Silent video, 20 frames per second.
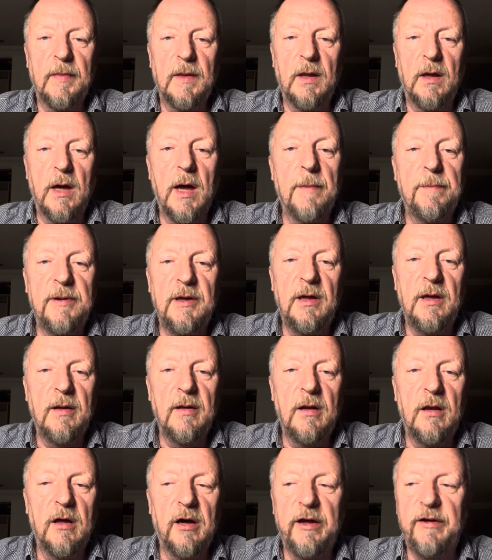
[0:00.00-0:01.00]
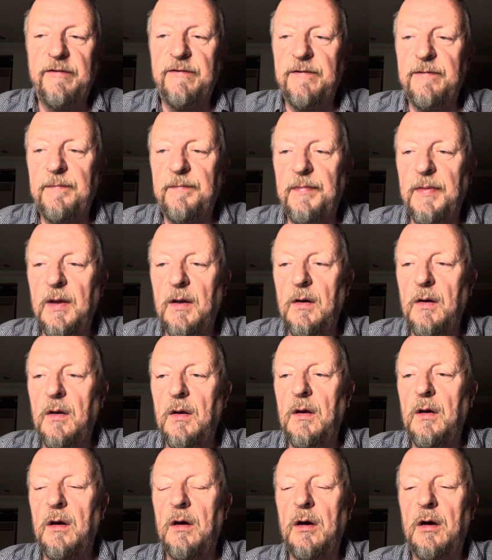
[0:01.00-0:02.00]
happy life.
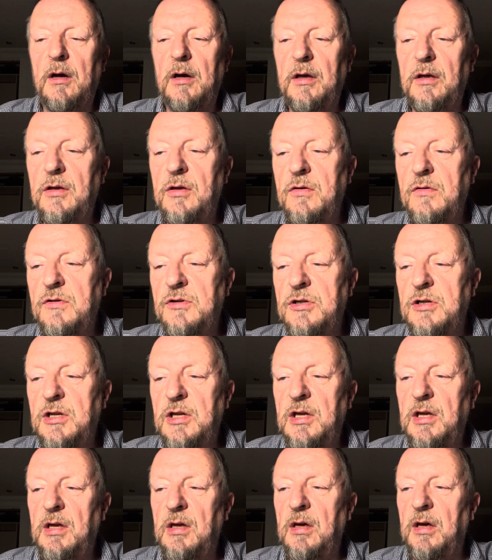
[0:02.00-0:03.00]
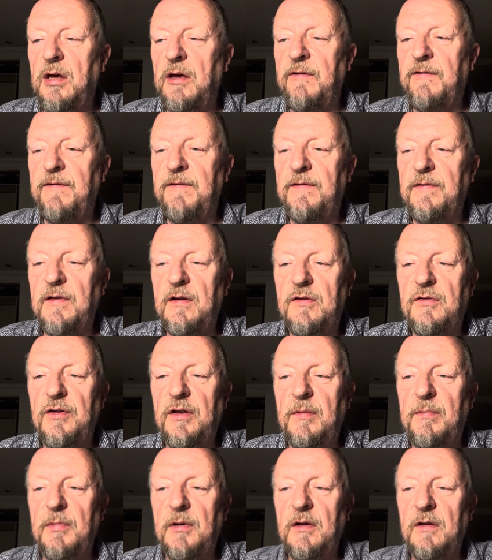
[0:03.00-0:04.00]
Usually, if the
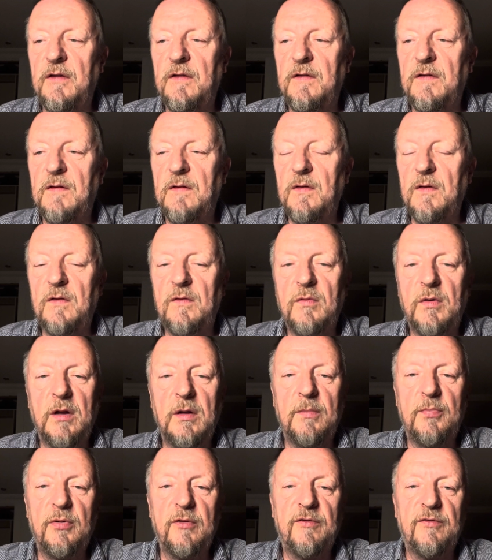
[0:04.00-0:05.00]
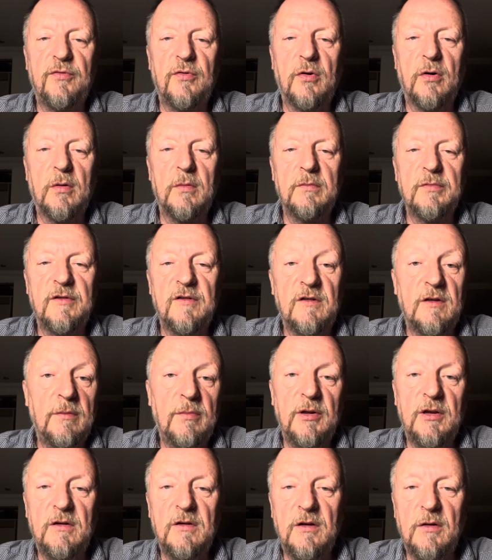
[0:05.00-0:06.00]
treatment is well performed,
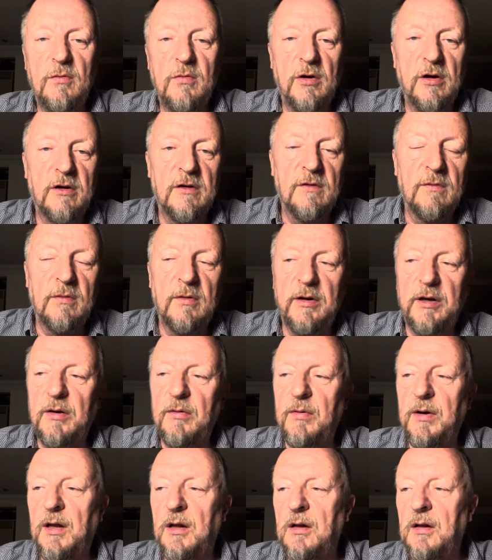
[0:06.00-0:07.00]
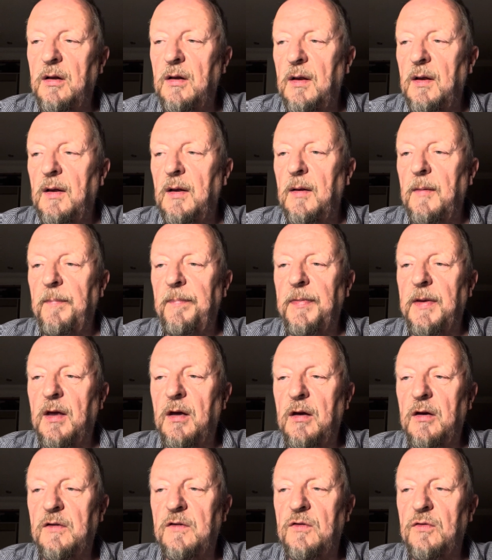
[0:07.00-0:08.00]
CBT works very well.
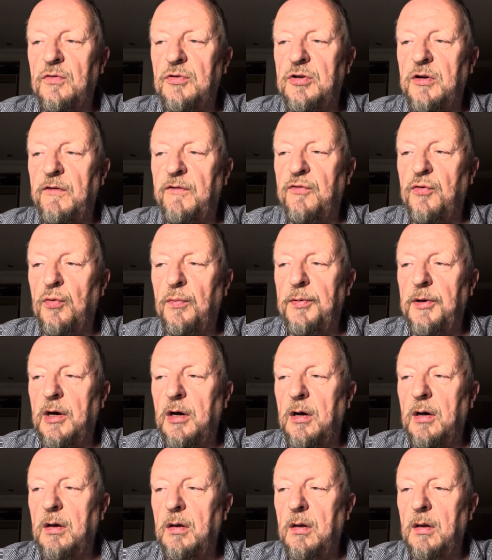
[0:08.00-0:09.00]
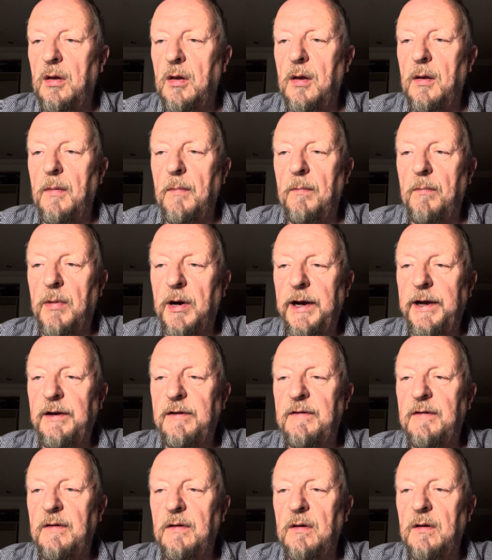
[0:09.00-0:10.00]
Social phobia
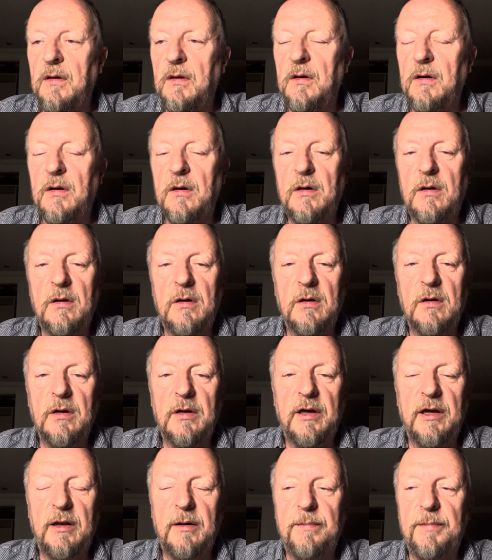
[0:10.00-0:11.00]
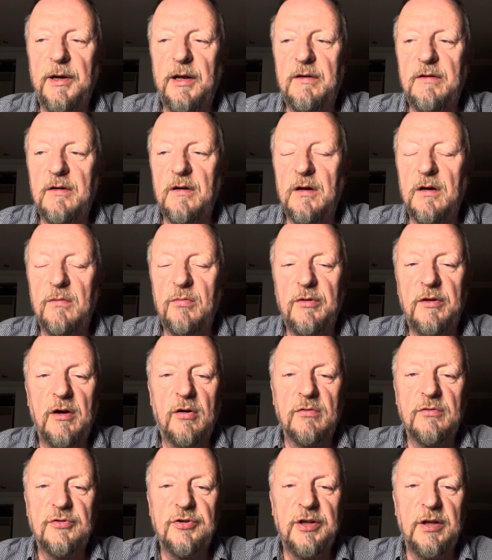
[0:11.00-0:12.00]
might get better.
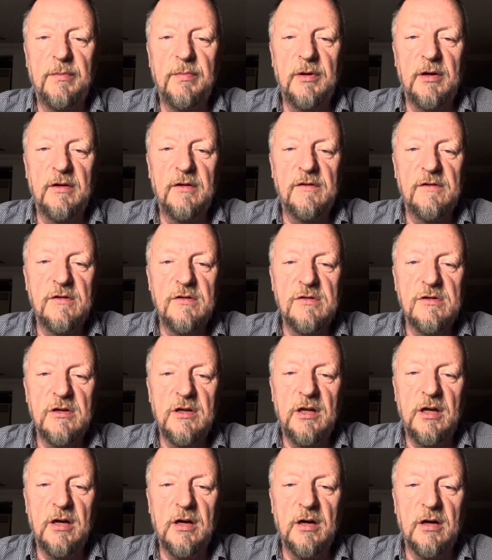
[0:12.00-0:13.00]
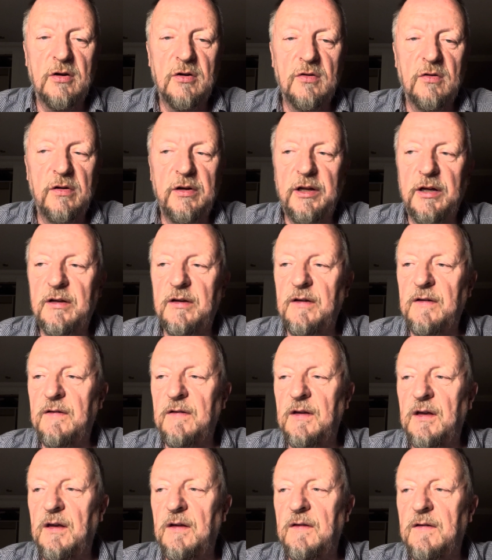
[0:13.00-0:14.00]
Without treatment, it's usually a chronic
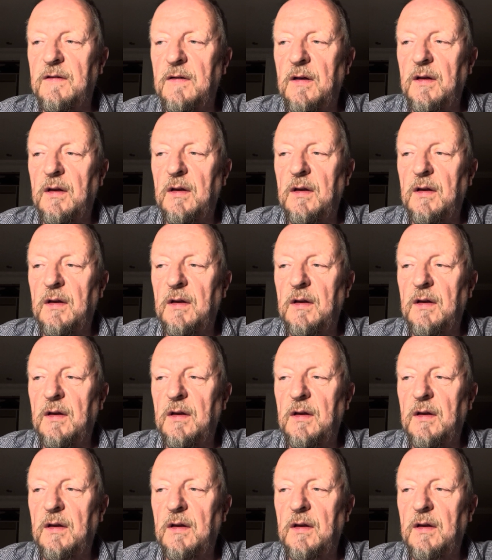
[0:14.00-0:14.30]
disease,